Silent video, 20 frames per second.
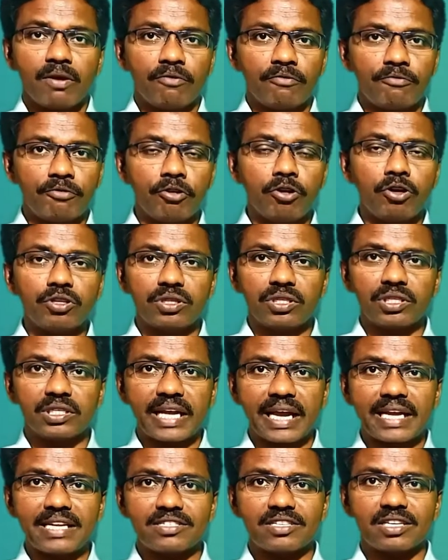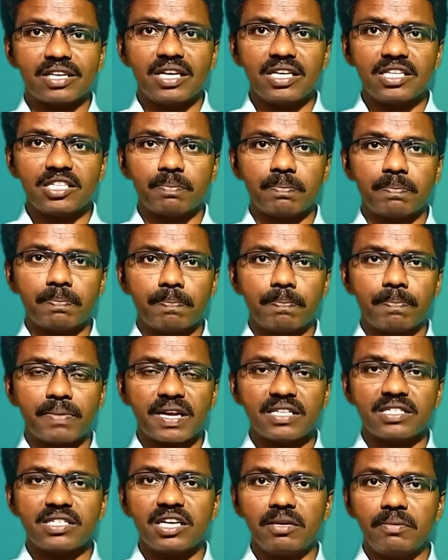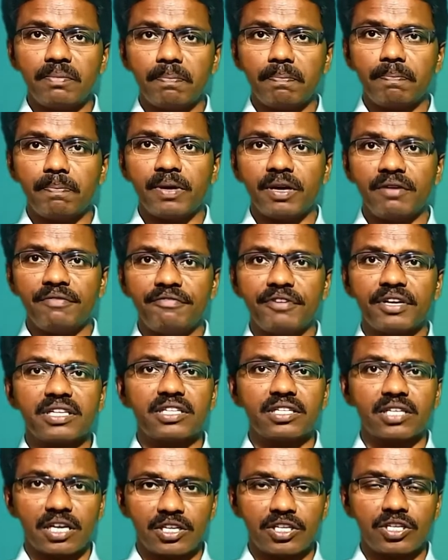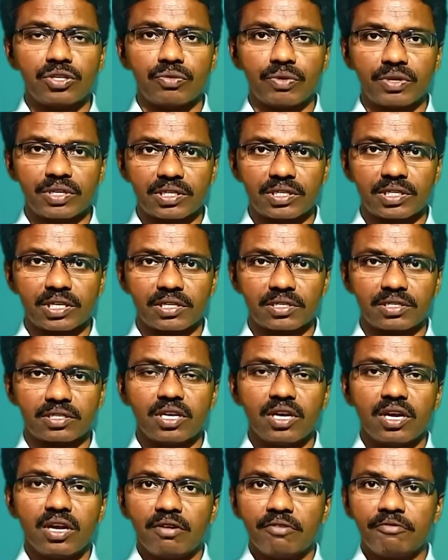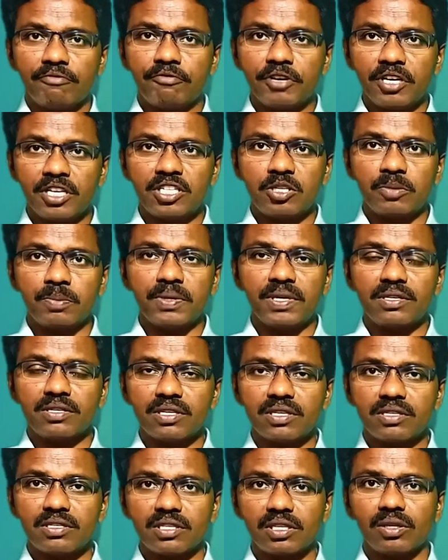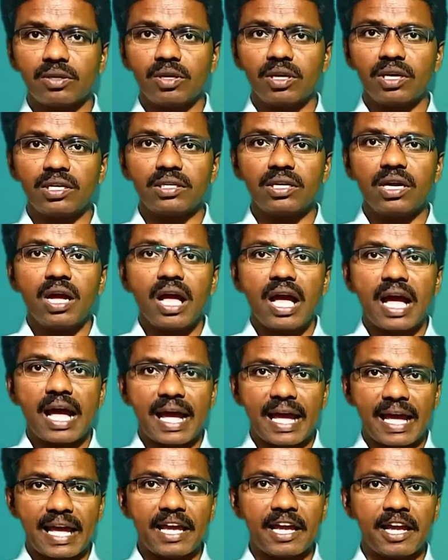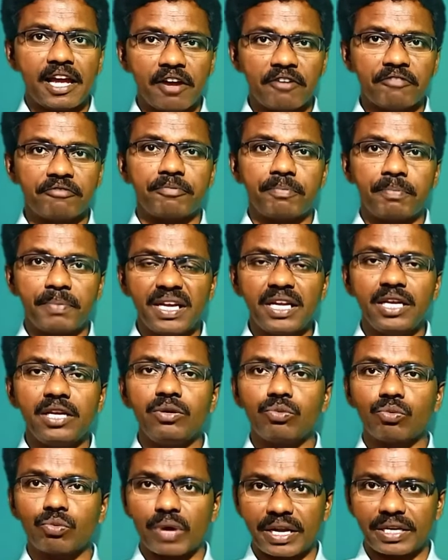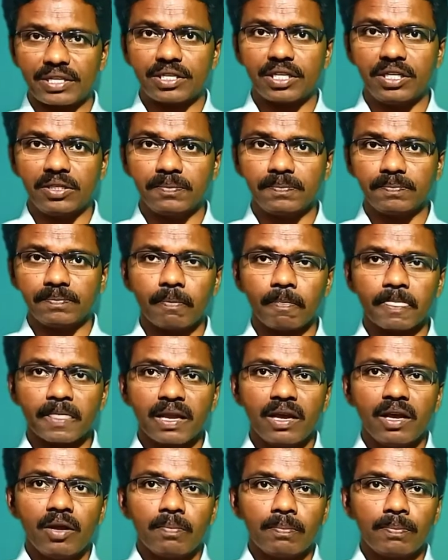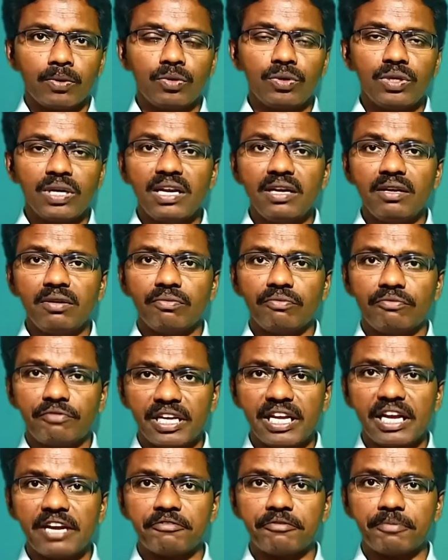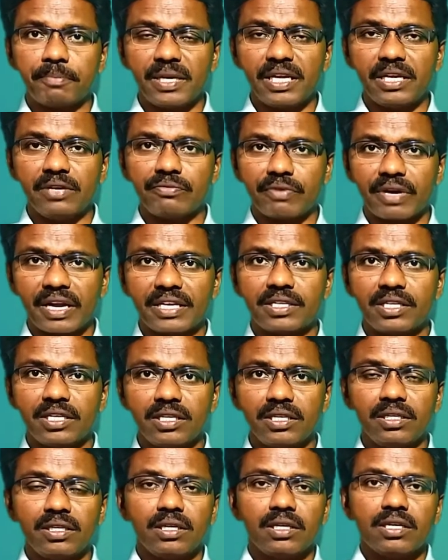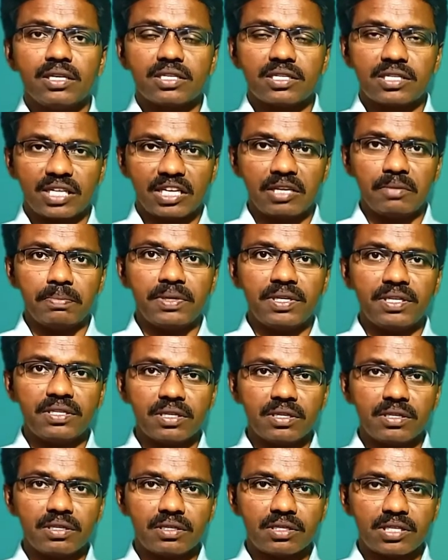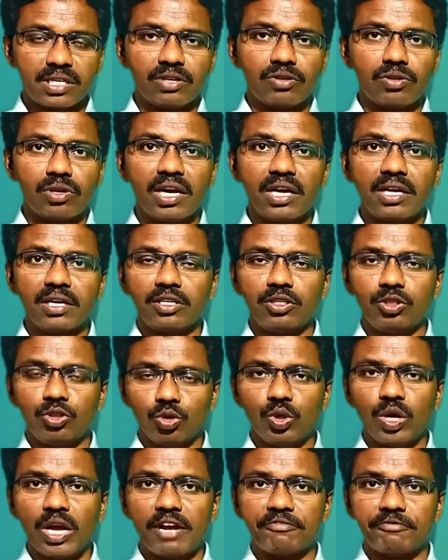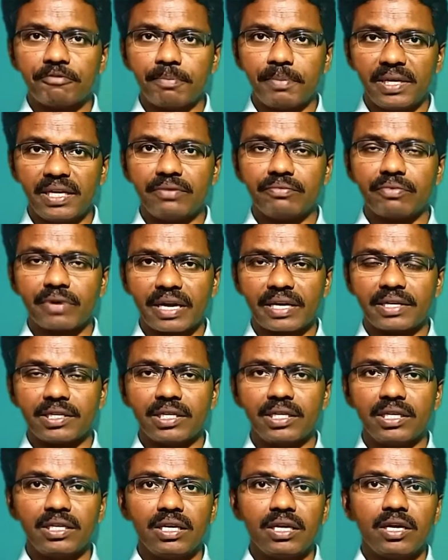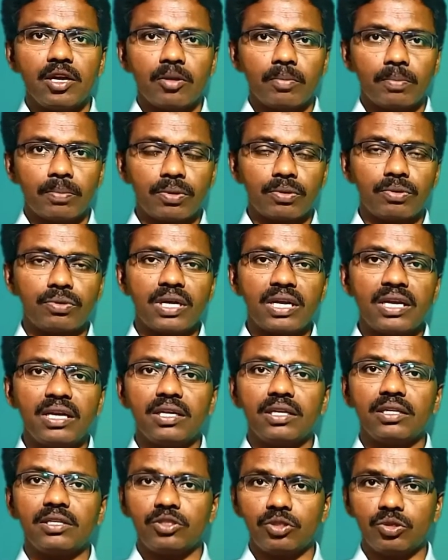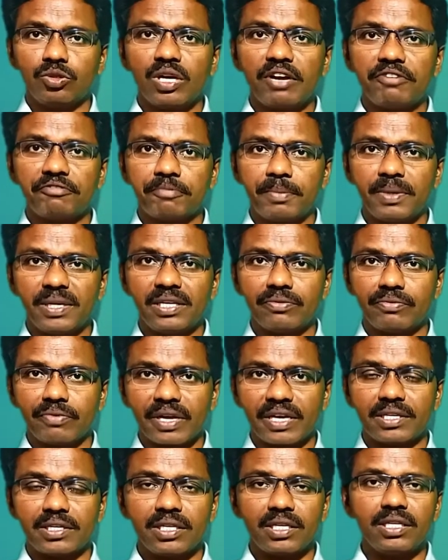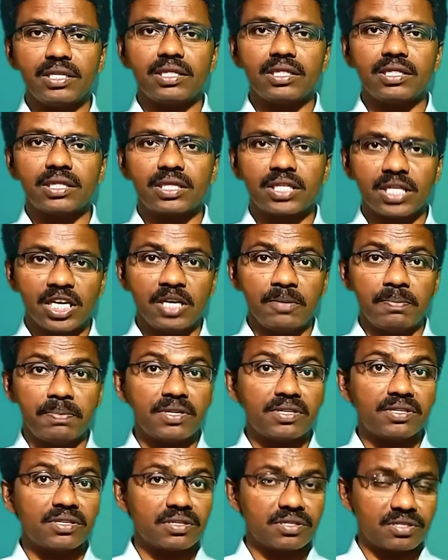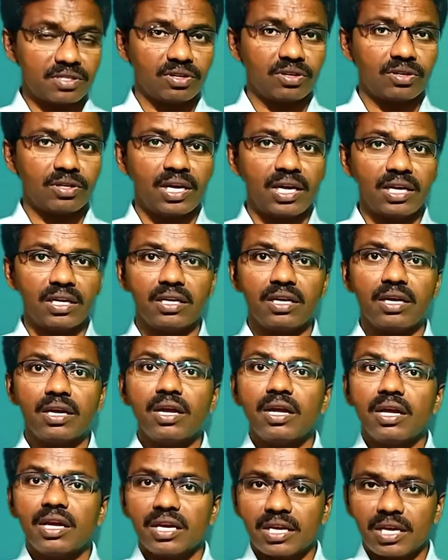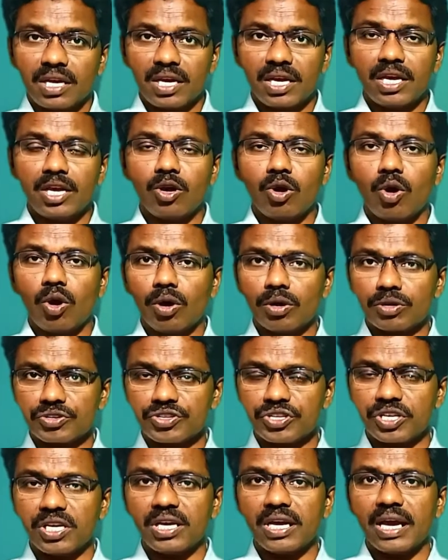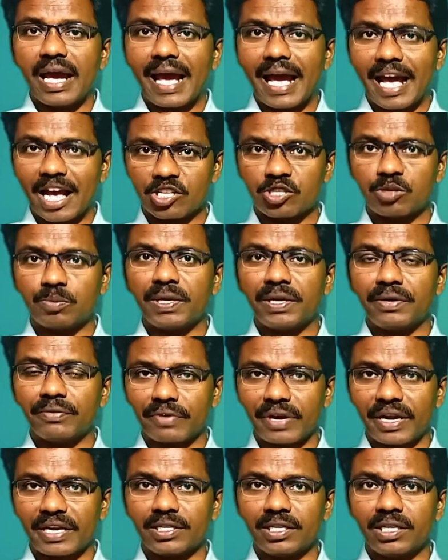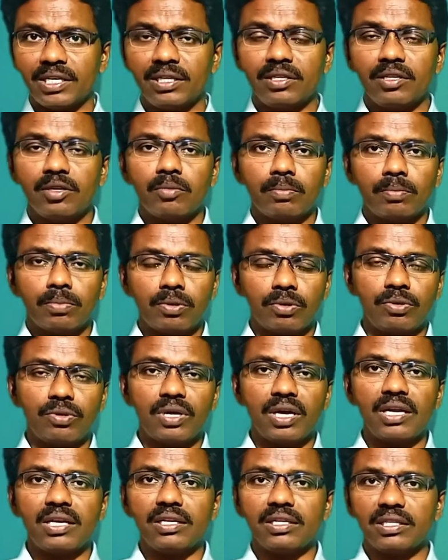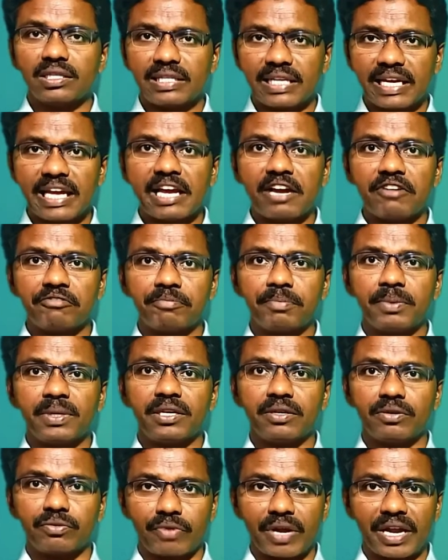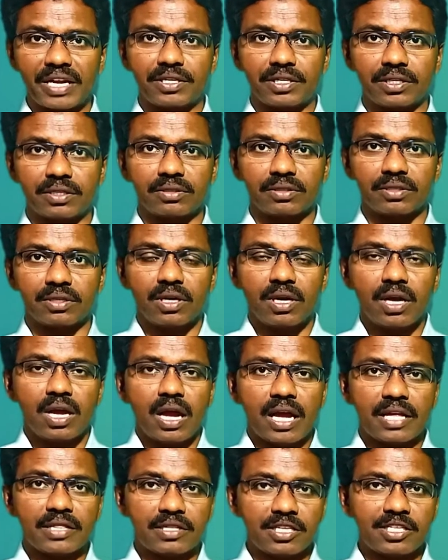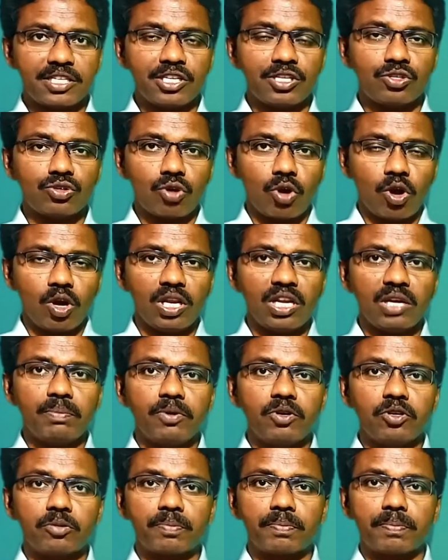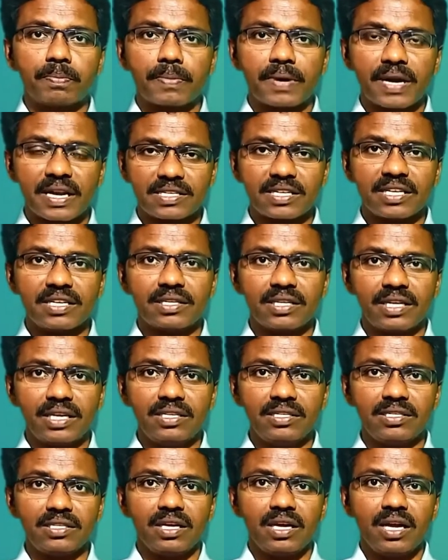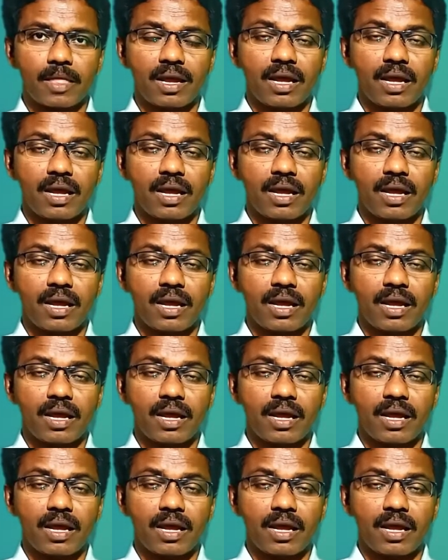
Fourth tense is present perfect continuous tense. First person singular I have been writing, plural we have been writing, second person singular you have been writing, plural you have been writing, third person singular he or she has been writing, plural they have been writing. And this is all about present tense.